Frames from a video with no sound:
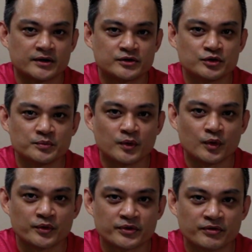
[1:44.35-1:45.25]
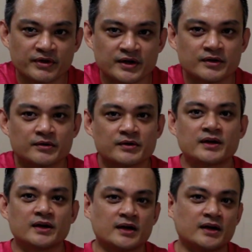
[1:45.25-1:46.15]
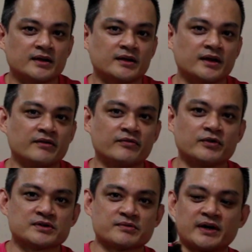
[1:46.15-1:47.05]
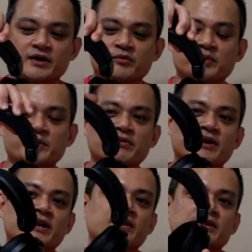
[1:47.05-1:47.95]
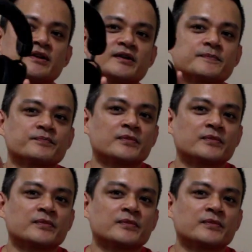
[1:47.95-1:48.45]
Tube 03, okay, and the headphones right now will be running the